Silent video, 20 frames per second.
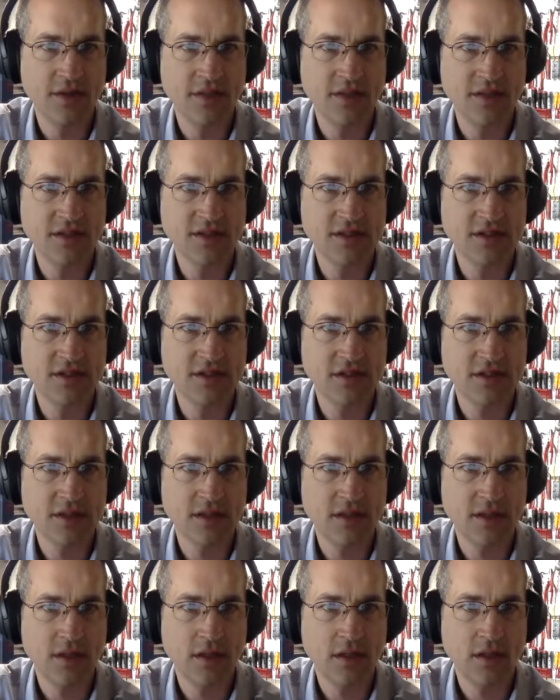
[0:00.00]
this
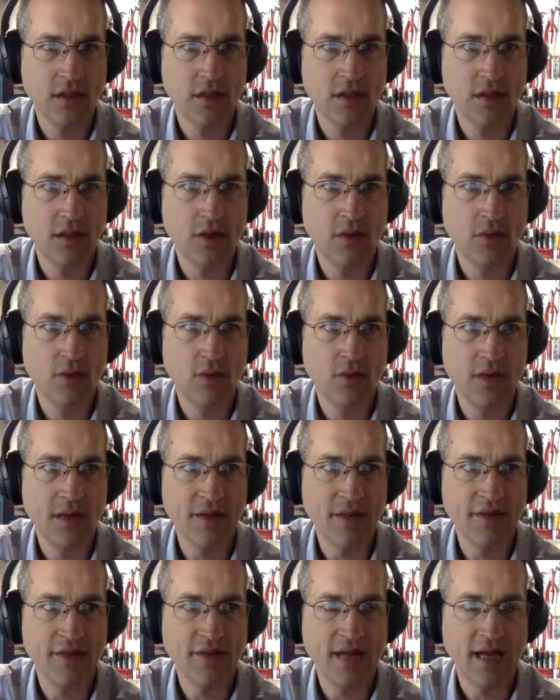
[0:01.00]

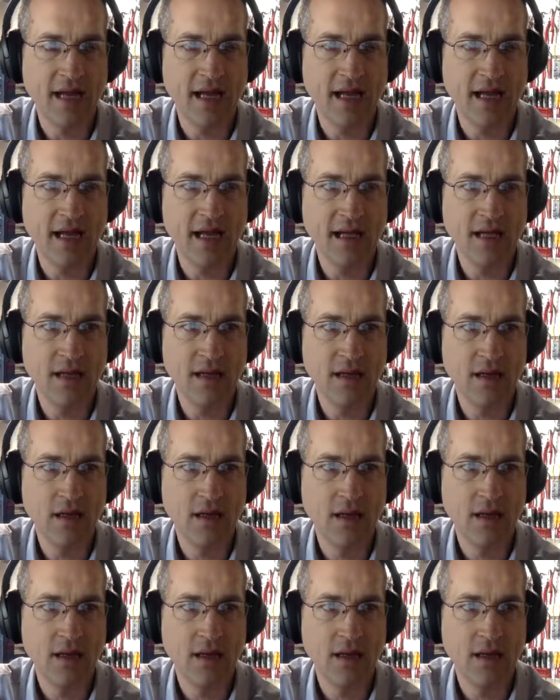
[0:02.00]
with a